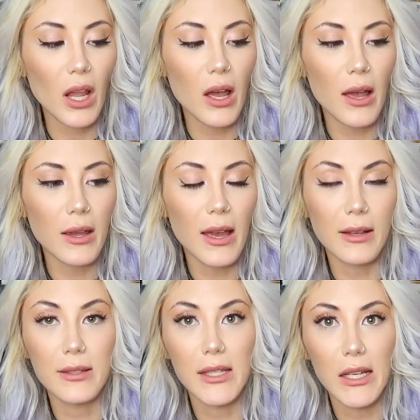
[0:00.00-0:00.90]
I
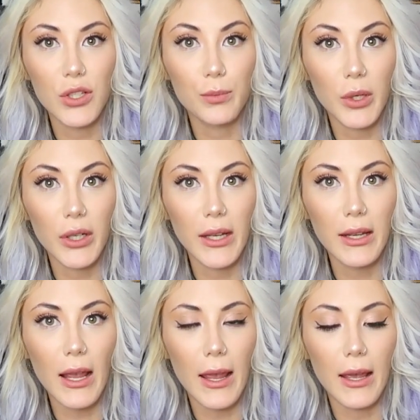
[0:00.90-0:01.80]
had sage
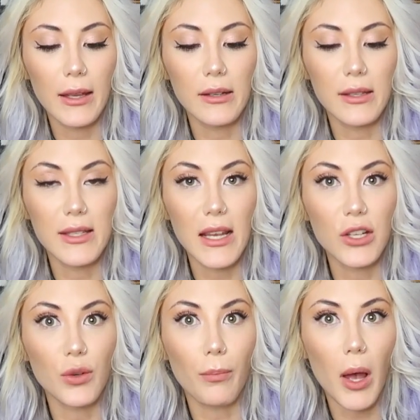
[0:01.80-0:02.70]
burning and the
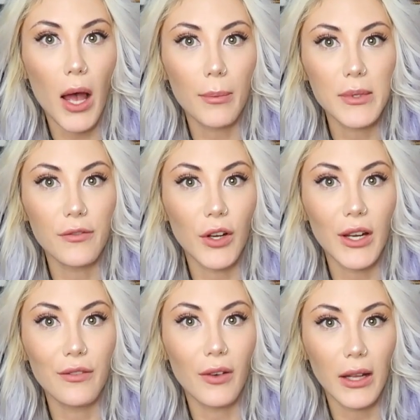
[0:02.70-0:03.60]
sage popped
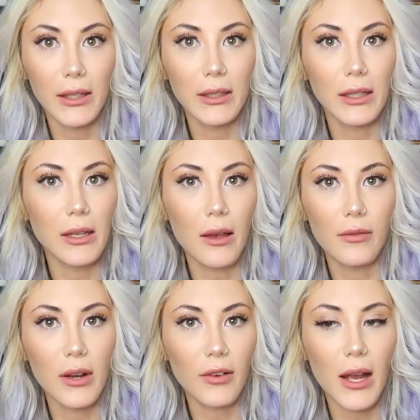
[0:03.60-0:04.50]
very violently. I've
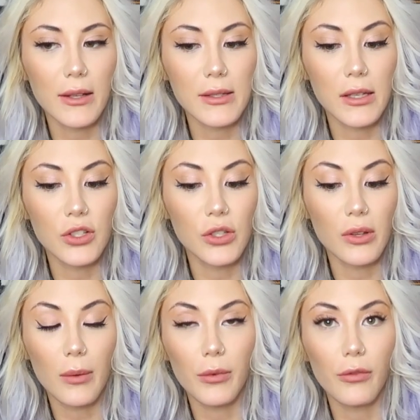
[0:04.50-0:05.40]
never had sage do
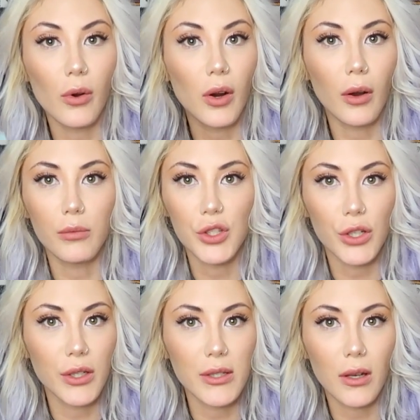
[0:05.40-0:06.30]
that before. I'm
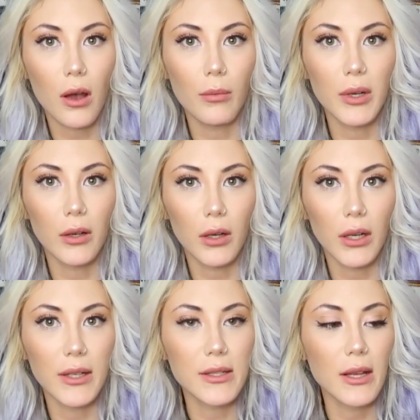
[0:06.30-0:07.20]
sure it's a common
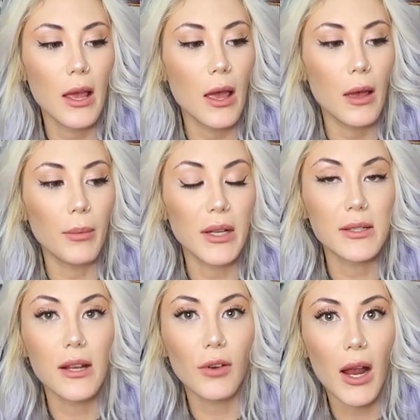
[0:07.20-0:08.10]
occurrence, but
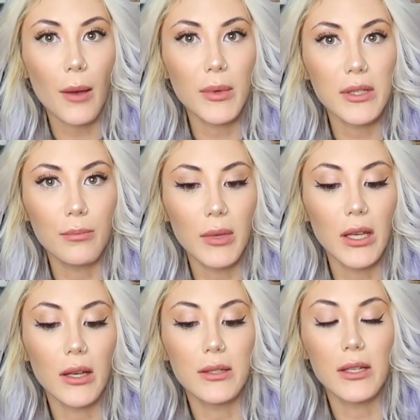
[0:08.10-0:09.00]
it's never happened to
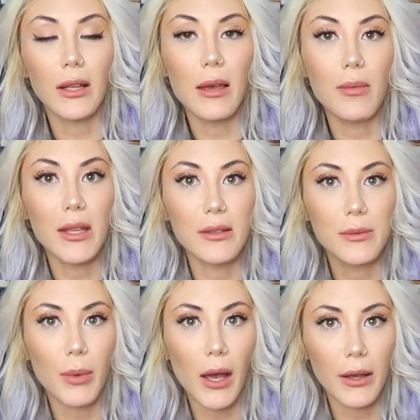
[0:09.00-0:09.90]
me until I made
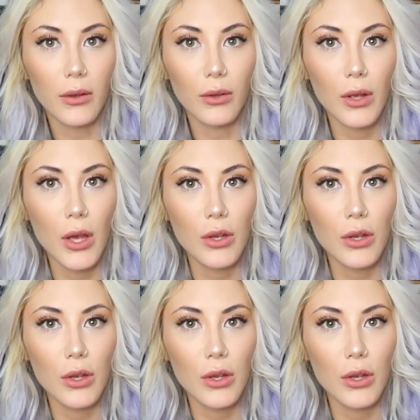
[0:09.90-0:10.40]
this pile.